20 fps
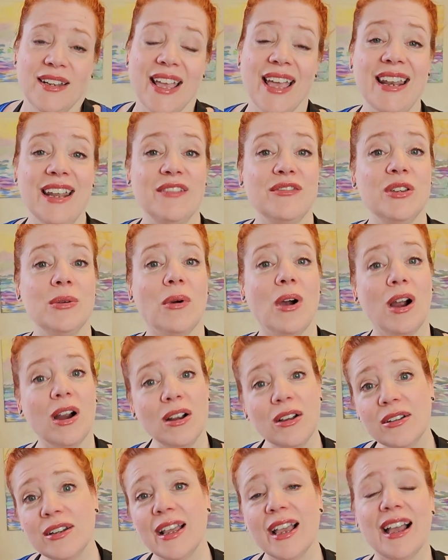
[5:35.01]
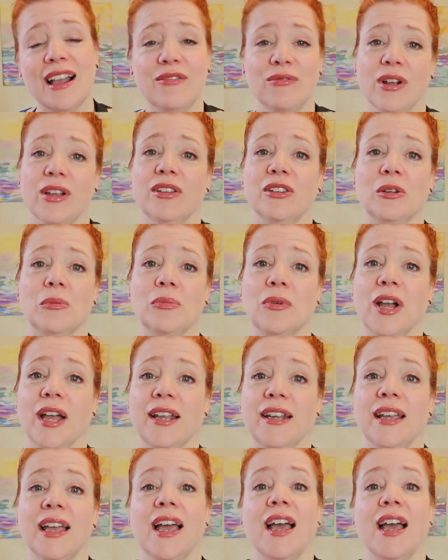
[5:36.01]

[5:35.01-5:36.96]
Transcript: And if you are gonna have regular bread,